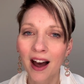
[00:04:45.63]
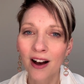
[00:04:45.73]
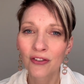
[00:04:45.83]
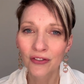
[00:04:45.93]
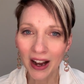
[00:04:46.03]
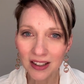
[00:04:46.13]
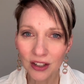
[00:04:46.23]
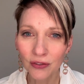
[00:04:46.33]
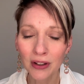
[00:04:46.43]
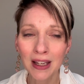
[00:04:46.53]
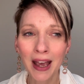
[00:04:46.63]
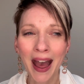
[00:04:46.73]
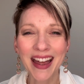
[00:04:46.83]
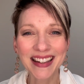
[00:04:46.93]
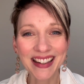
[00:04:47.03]
effectively
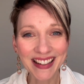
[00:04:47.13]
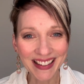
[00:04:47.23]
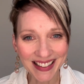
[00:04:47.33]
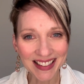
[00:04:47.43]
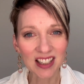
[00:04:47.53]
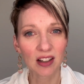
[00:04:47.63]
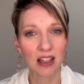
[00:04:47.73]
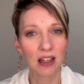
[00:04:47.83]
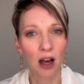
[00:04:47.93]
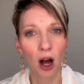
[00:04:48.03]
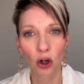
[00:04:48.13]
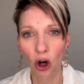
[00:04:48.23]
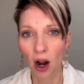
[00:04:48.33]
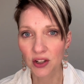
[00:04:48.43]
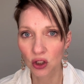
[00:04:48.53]
and easily
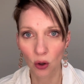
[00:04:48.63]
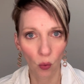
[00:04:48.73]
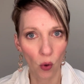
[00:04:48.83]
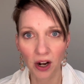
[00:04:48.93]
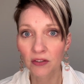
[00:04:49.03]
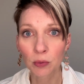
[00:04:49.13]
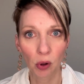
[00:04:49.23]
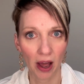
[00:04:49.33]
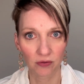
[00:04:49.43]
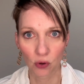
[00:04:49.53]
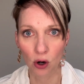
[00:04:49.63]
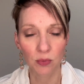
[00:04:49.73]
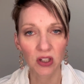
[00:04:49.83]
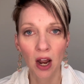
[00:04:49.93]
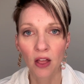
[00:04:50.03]
across whatever
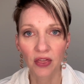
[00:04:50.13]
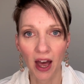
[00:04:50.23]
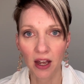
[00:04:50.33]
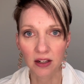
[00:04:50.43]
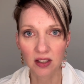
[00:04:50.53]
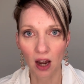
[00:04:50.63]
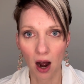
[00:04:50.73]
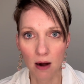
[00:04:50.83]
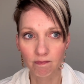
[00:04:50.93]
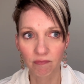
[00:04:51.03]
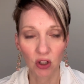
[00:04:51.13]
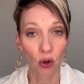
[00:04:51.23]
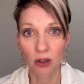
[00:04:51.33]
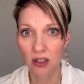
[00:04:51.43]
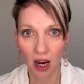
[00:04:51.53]
platforms that
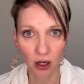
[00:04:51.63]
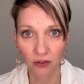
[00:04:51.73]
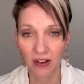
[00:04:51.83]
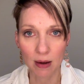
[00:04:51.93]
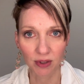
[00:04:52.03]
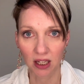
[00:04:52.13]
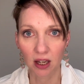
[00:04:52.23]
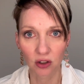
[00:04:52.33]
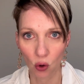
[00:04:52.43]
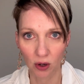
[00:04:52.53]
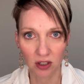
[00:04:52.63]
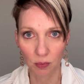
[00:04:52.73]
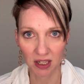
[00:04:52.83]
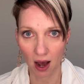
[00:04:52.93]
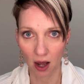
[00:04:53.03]
your entire family is going to
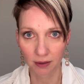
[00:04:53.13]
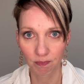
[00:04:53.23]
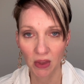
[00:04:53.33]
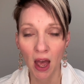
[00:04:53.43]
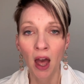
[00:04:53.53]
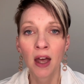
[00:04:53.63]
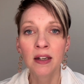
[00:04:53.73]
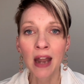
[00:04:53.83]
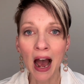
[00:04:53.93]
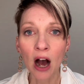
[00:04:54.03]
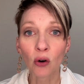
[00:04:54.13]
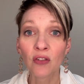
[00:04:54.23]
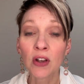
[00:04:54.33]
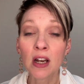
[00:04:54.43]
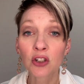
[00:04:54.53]
be on. Now, if
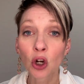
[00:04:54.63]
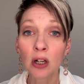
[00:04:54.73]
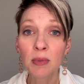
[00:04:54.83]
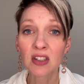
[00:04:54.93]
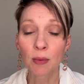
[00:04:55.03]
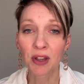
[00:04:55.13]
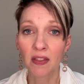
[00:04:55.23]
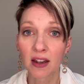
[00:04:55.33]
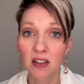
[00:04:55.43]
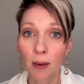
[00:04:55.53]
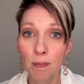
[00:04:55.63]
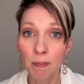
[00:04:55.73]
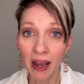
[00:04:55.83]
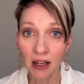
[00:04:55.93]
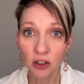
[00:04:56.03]
it is going to be something that's
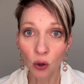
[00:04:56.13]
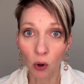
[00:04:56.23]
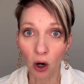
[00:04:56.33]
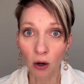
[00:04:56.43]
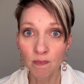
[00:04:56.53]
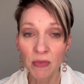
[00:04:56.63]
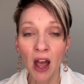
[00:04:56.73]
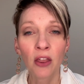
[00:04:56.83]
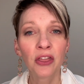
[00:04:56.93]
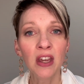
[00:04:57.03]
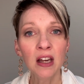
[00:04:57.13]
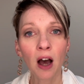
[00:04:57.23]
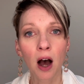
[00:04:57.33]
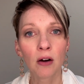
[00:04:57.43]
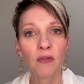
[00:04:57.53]
manual, think
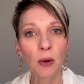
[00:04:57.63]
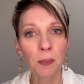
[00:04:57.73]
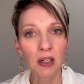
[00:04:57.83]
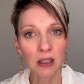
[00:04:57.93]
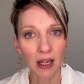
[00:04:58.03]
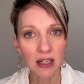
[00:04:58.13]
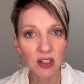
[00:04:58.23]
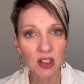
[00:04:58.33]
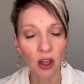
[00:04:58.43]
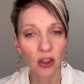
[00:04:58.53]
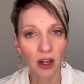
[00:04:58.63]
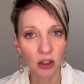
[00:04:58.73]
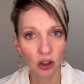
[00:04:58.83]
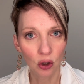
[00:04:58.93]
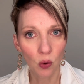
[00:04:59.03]
of the place that
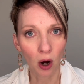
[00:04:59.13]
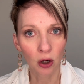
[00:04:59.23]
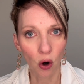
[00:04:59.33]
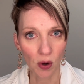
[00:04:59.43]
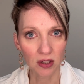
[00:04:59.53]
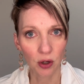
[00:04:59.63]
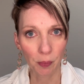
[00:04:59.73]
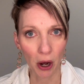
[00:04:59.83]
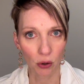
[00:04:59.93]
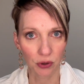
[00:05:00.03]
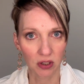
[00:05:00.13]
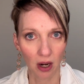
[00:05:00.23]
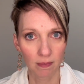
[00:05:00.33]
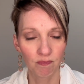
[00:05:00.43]
you are going to post it.